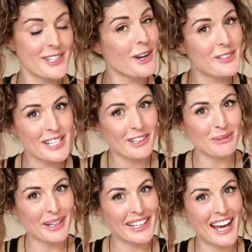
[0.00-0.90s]
no
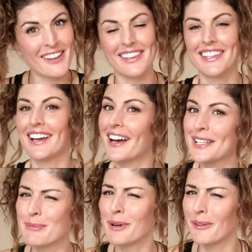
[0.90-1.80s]
secret by now that the
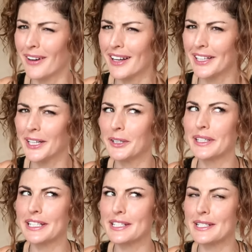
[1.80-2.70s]
Osmo audio
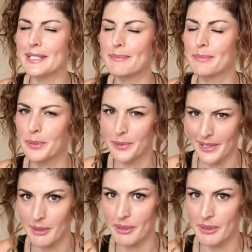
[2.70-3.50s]
is pretty